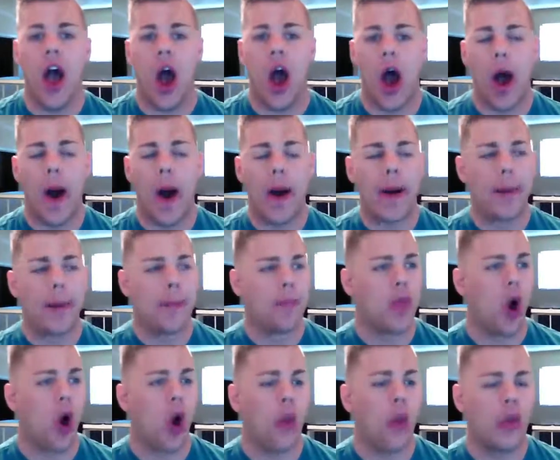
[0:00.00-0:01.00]

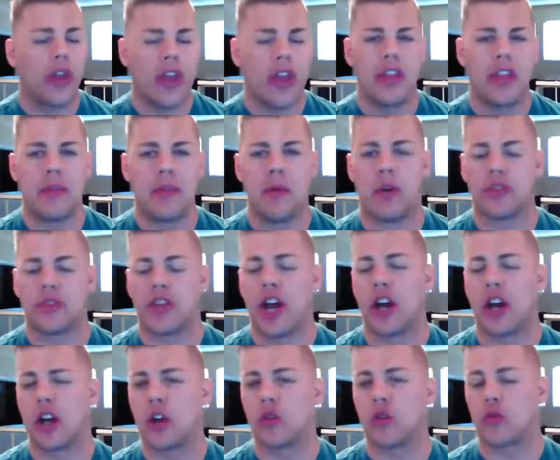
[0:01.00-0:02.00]
Only in the most
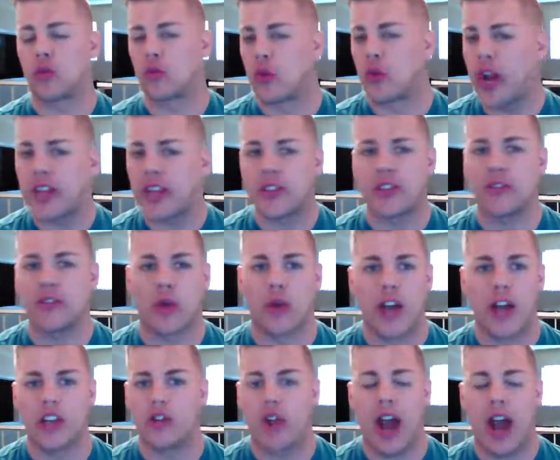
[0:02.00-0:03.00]
aggressive
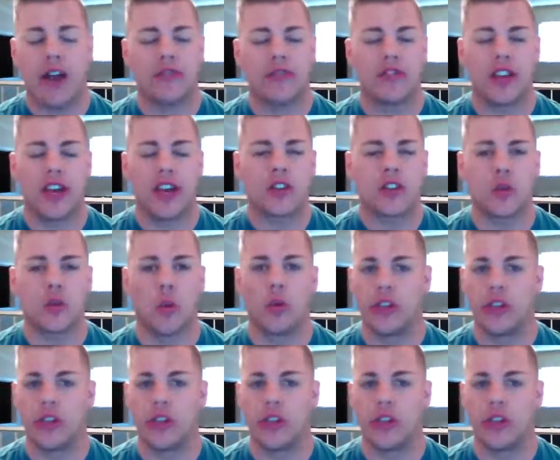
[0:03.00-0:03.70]
red draft decks will